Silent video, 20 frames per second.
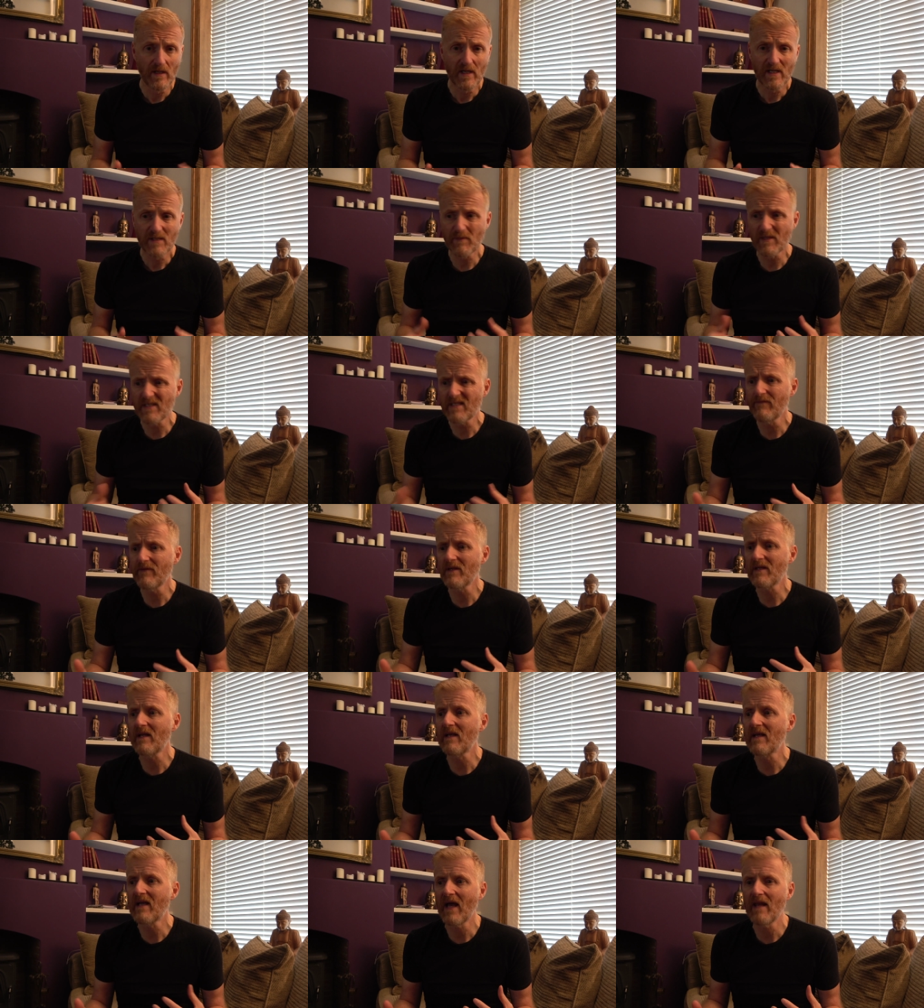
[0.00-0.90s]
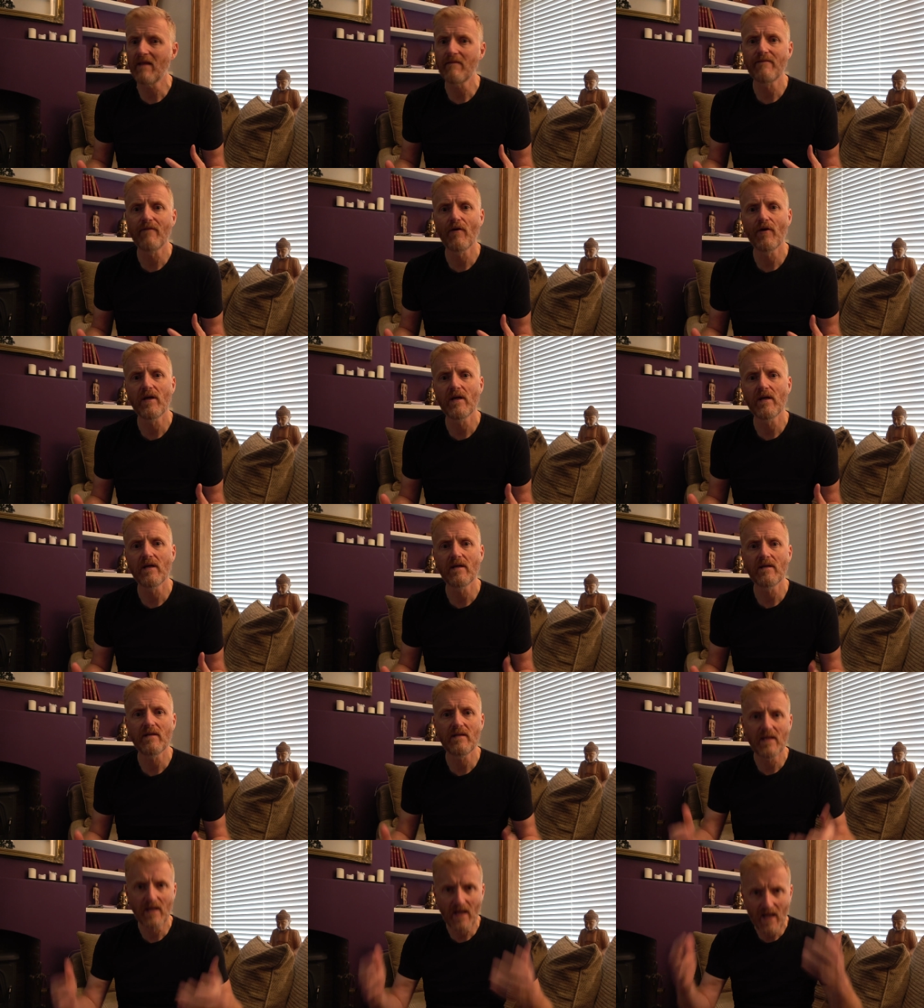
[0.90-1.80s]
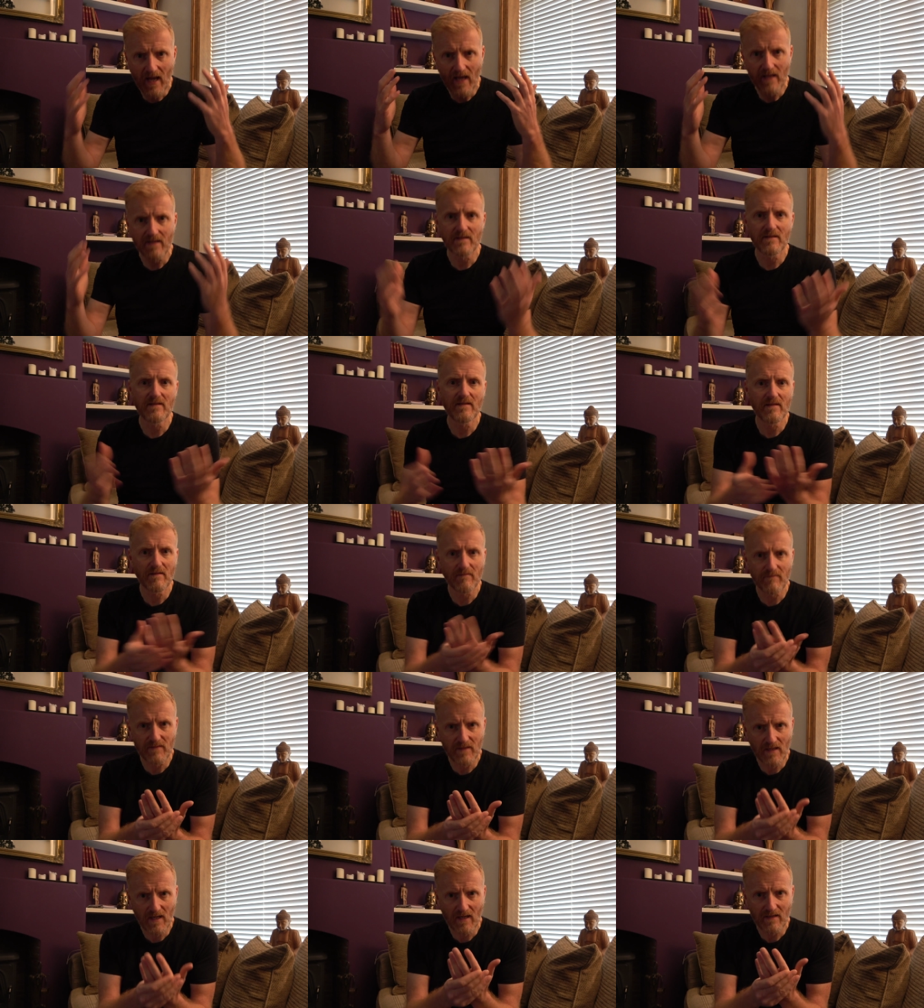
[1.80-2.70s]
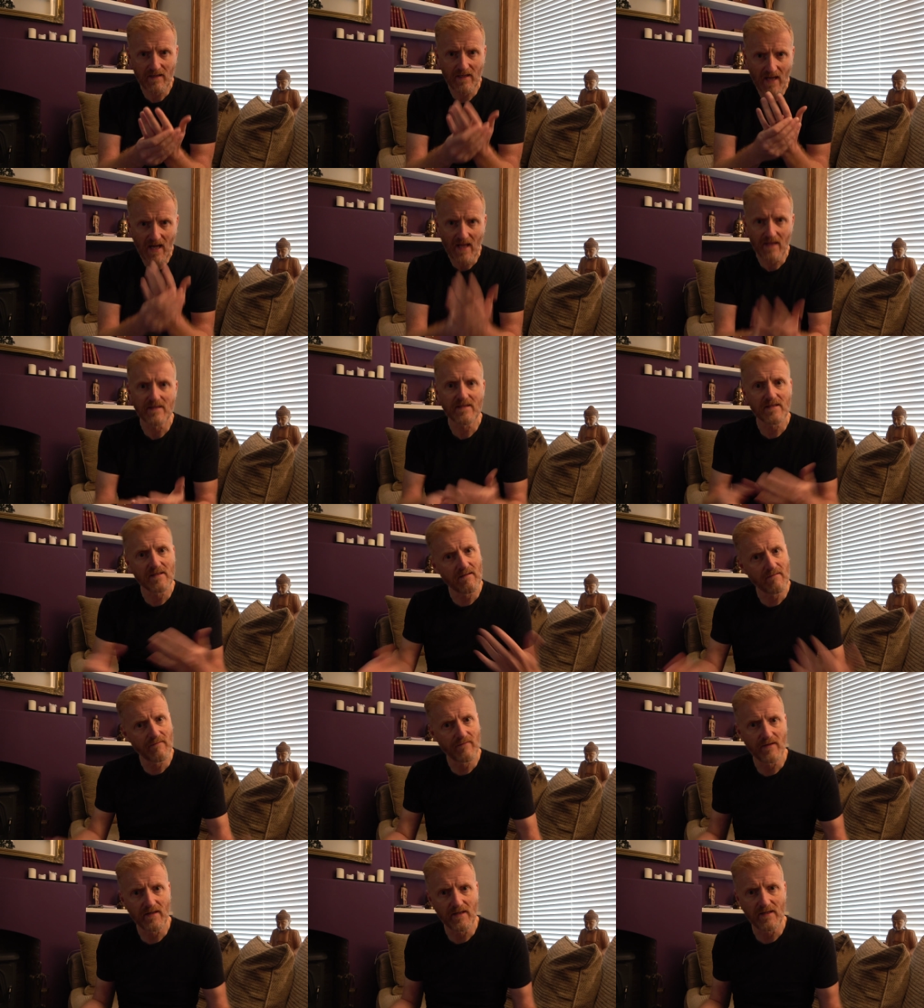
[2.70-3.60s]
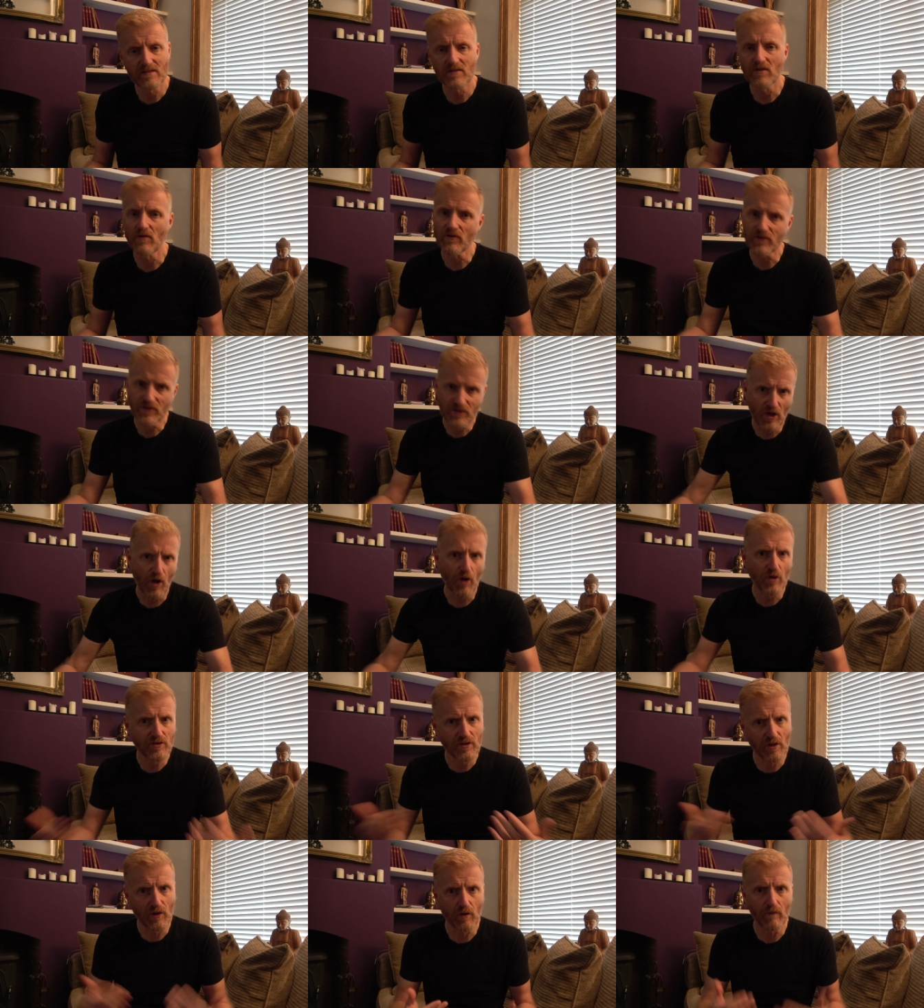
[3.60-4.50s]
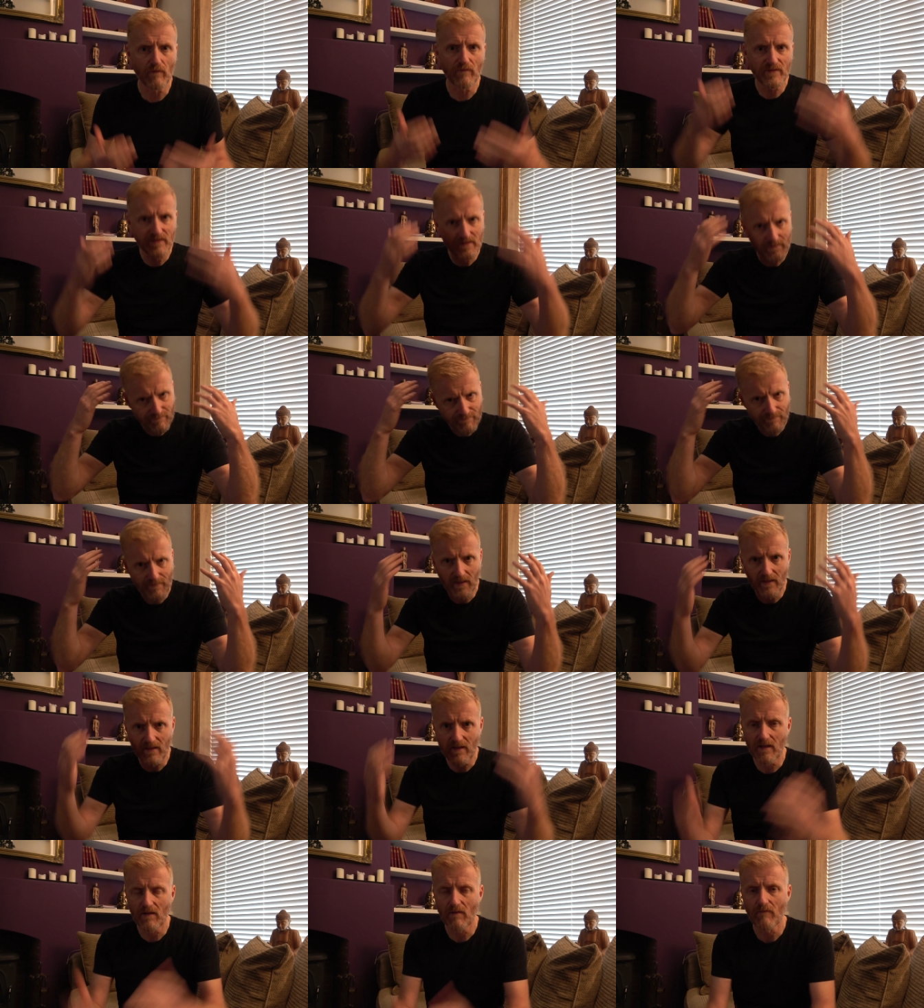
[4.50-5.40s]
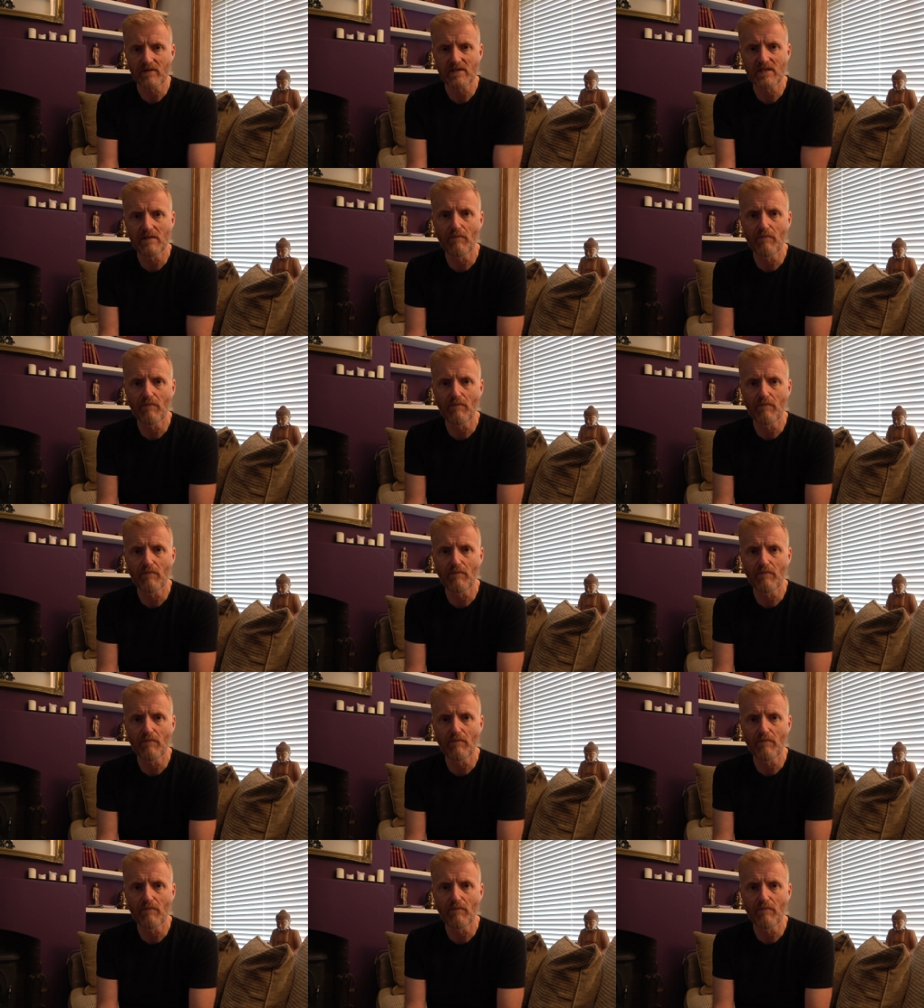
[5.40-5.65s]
specifically kind of for your head and your hands and your feet, so socks, gloves, and obviously